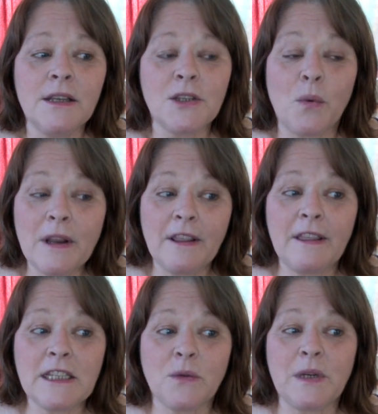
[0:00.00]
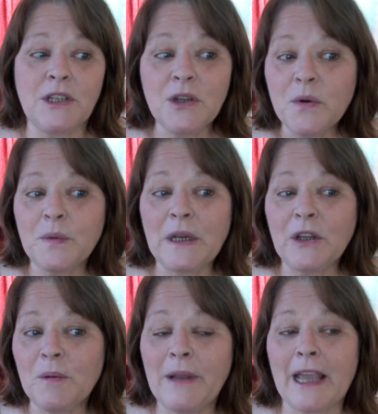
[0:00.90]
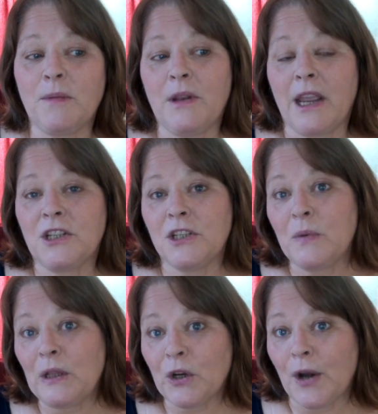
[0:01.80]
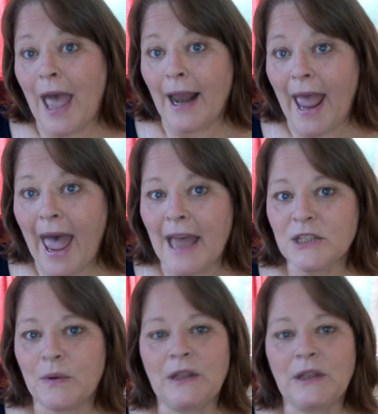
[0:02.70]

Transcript: one of the things that we do when we learn plant communication is we learn how to ask.